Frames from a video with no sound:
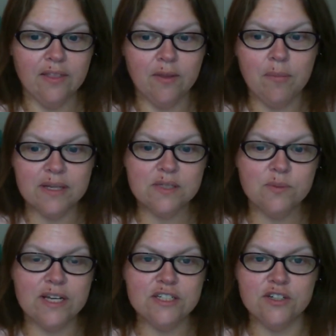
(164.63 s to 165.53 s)
the best
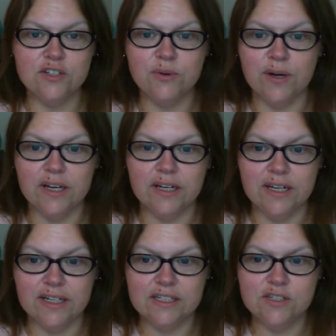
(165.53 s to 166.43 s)
way to do it
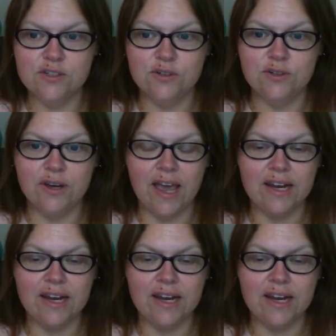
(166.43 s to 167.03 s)
is to